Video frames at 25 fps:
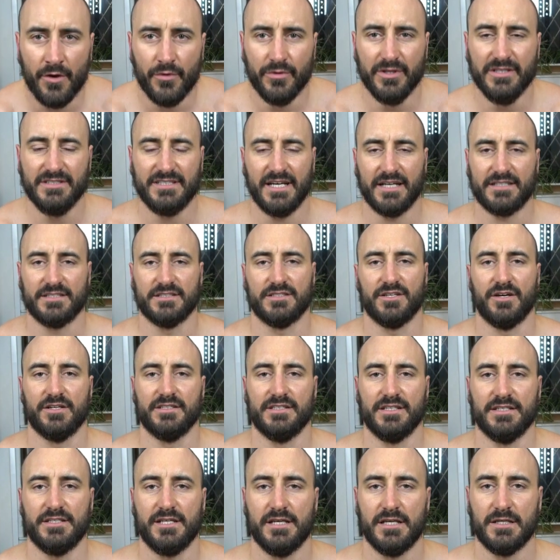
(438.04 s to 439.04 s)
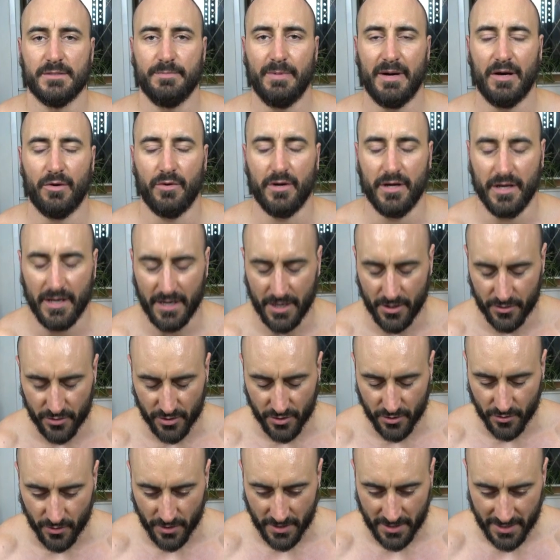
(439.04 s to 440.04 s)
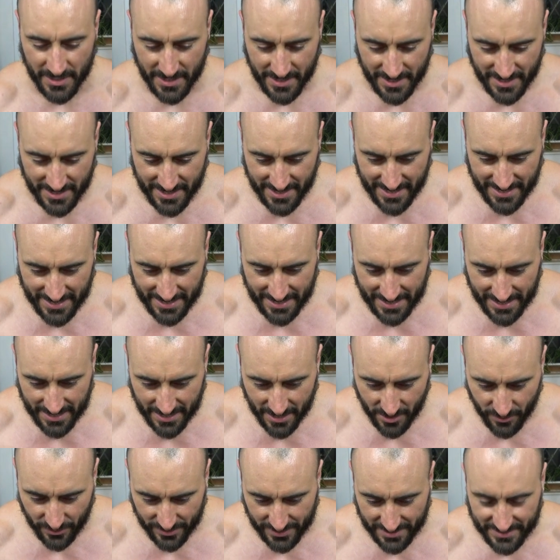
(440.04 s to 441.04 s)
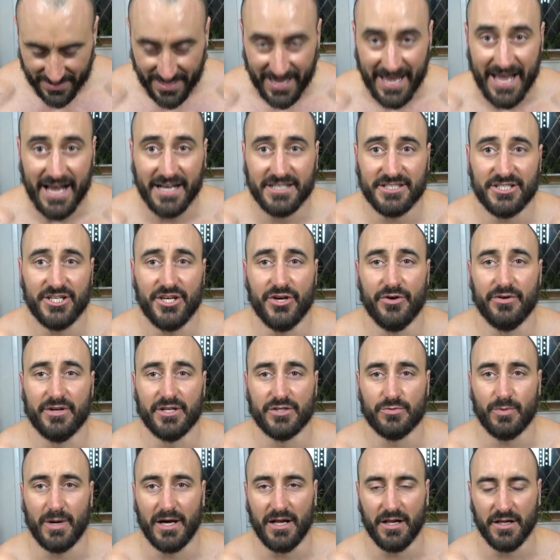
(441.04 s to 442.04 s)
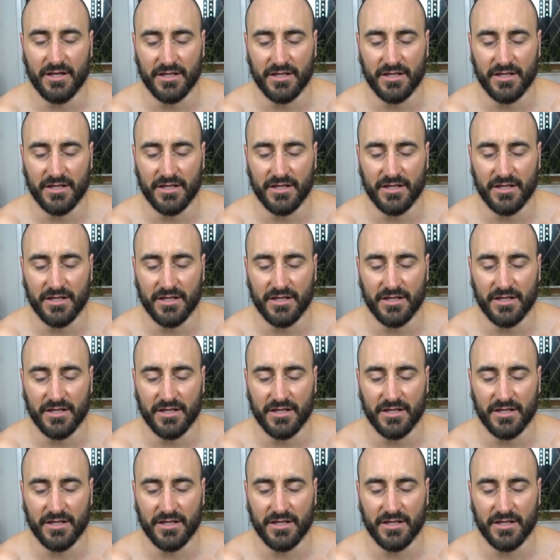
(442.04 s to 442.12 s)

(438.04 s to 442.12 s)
These exercises, about how they're executed as well.